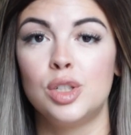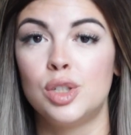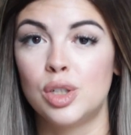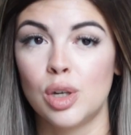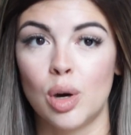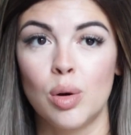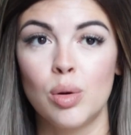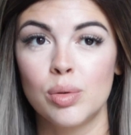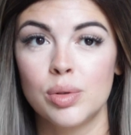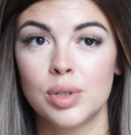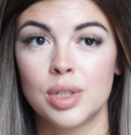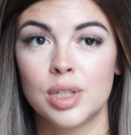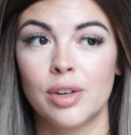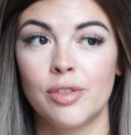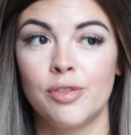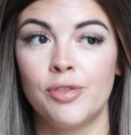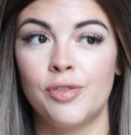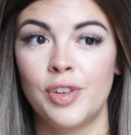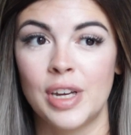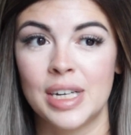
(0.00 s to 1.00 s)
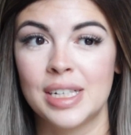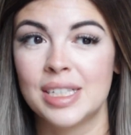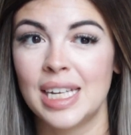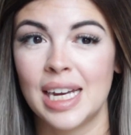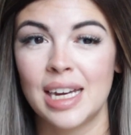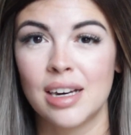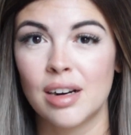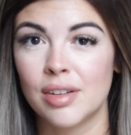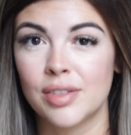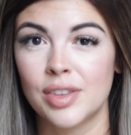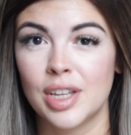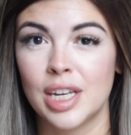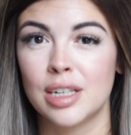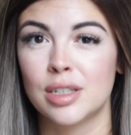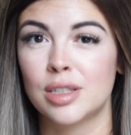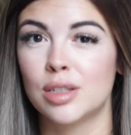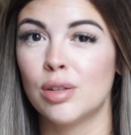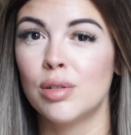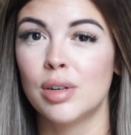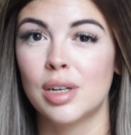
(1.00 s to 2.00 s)
don't fixate on
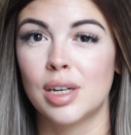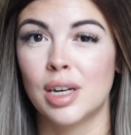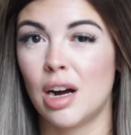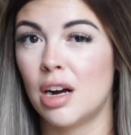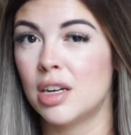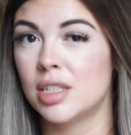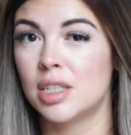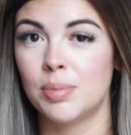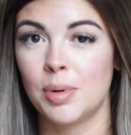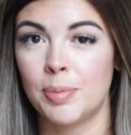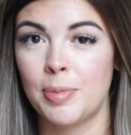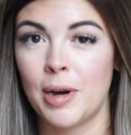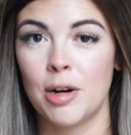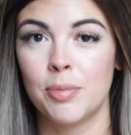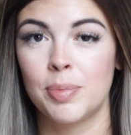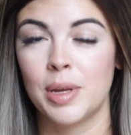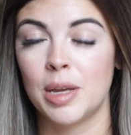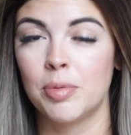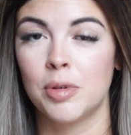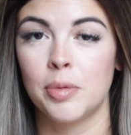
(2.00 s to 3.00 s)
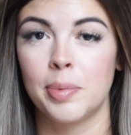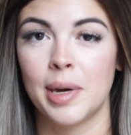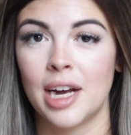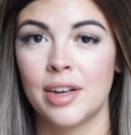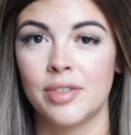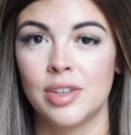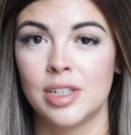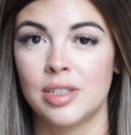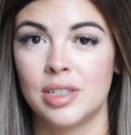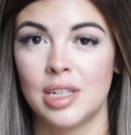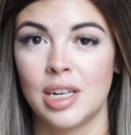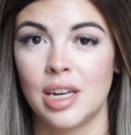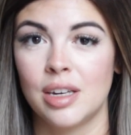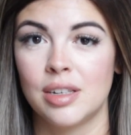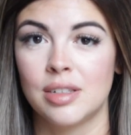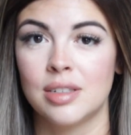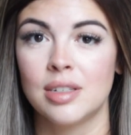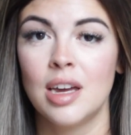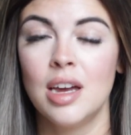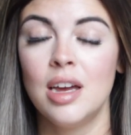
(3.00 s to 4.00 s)
things, don't gossip about people behind the
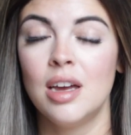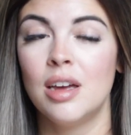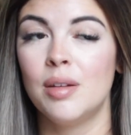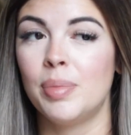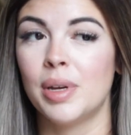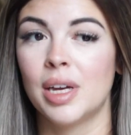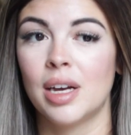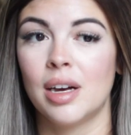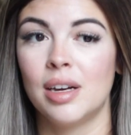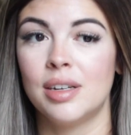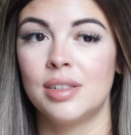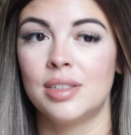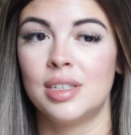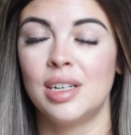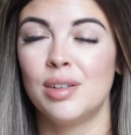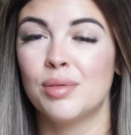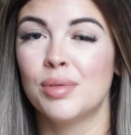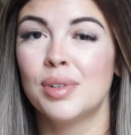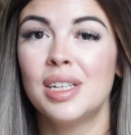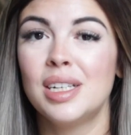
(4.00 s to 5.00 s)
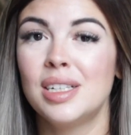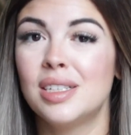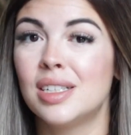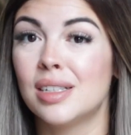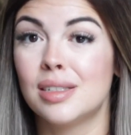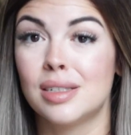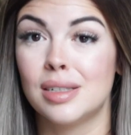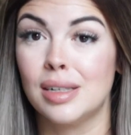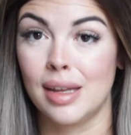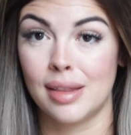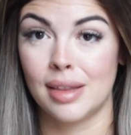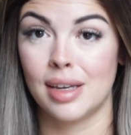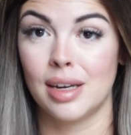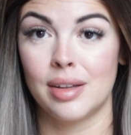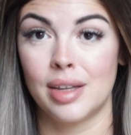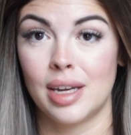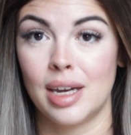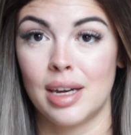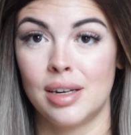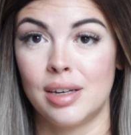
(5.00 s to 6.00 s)
scenes, because it really does nothing in
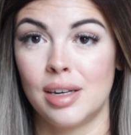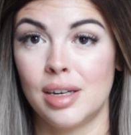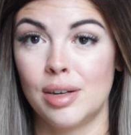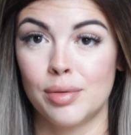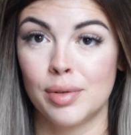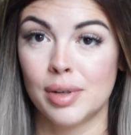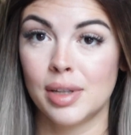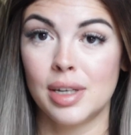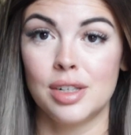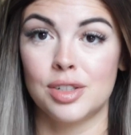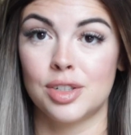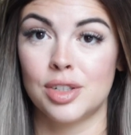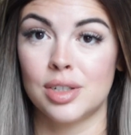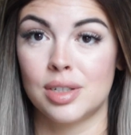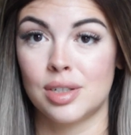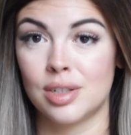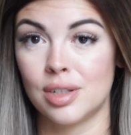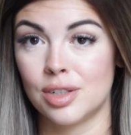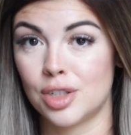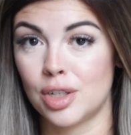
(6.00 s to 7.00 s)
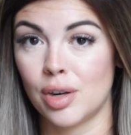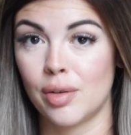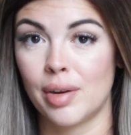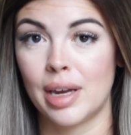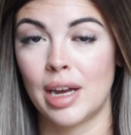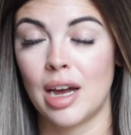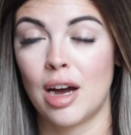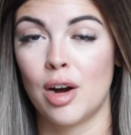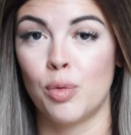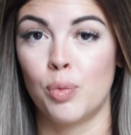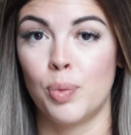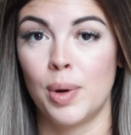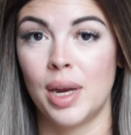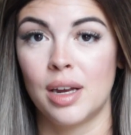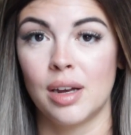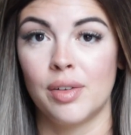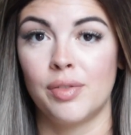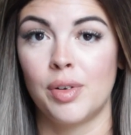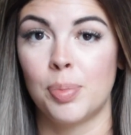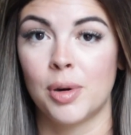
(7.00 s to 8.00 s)
the end. It really is just showing how
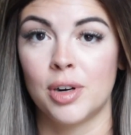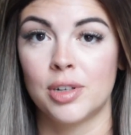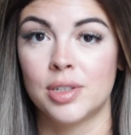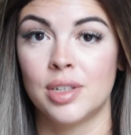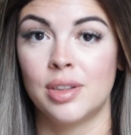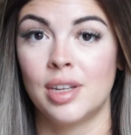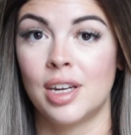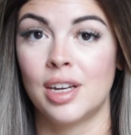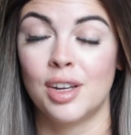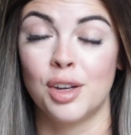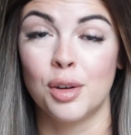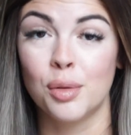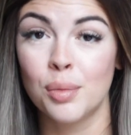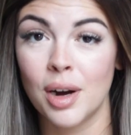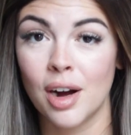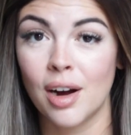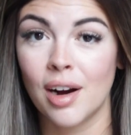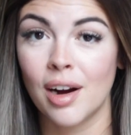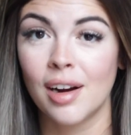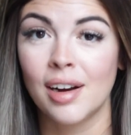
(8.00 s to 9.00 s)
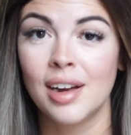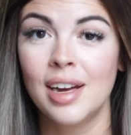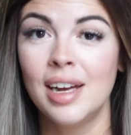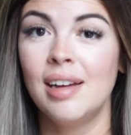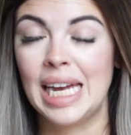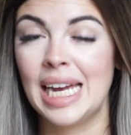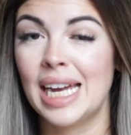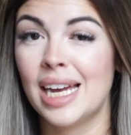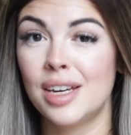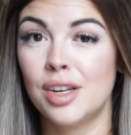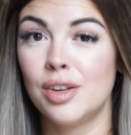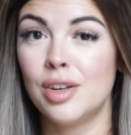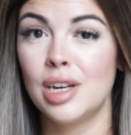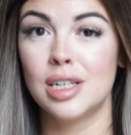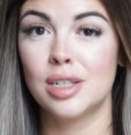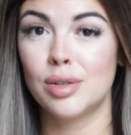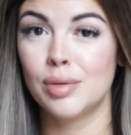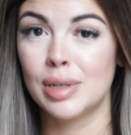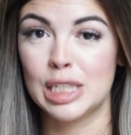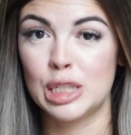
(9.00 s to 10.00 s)
weak of a person that you are, and you
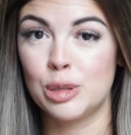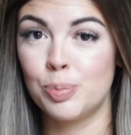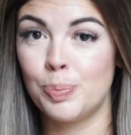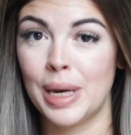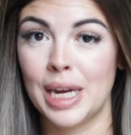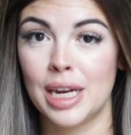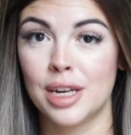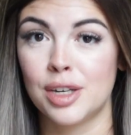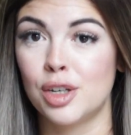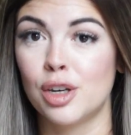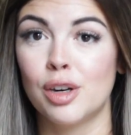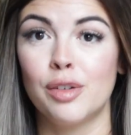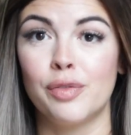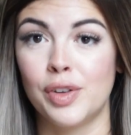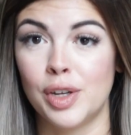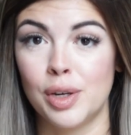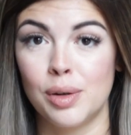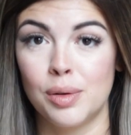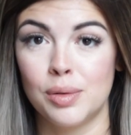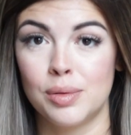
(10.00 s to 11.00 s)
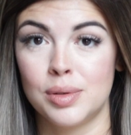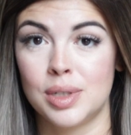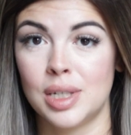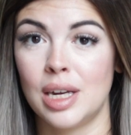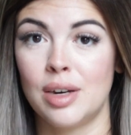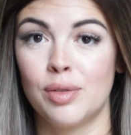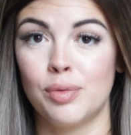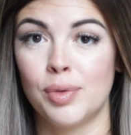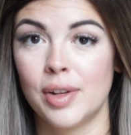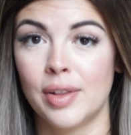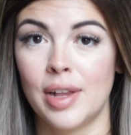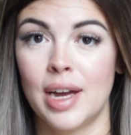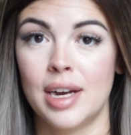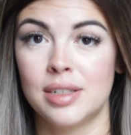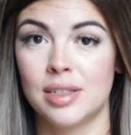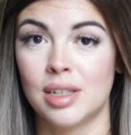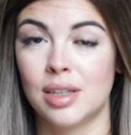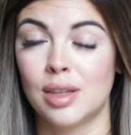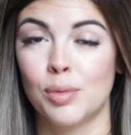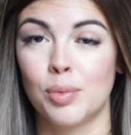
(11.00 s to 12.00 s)
need to expand your views and
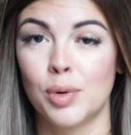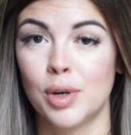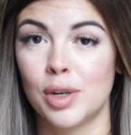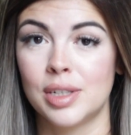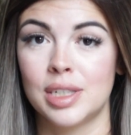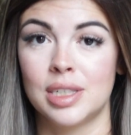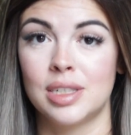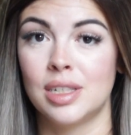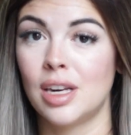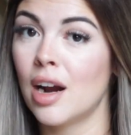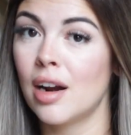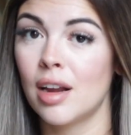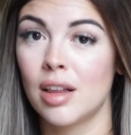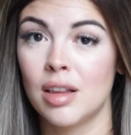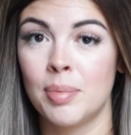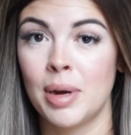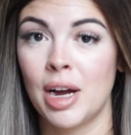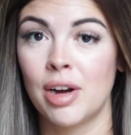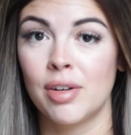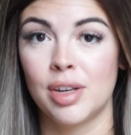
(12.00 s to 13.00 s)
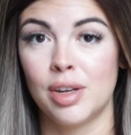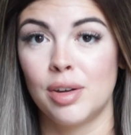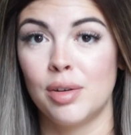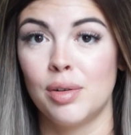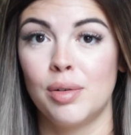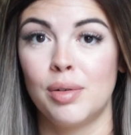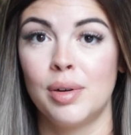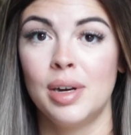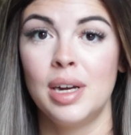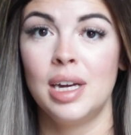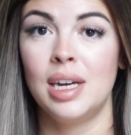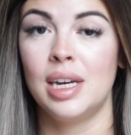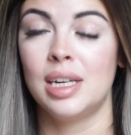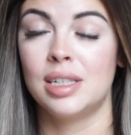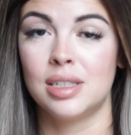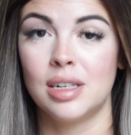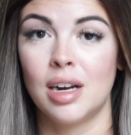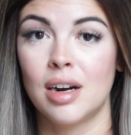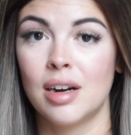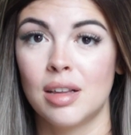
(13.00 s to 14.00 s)
realize that the world is not all about you.
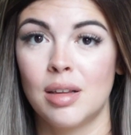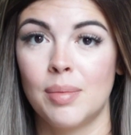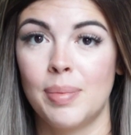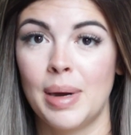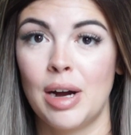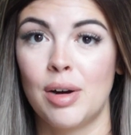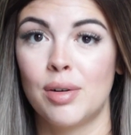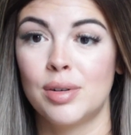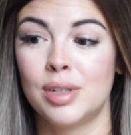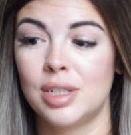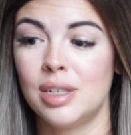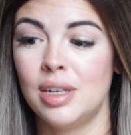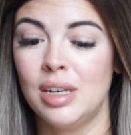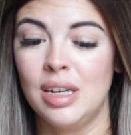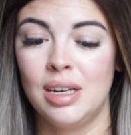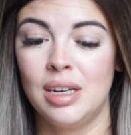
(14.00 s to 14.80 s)
It's not all about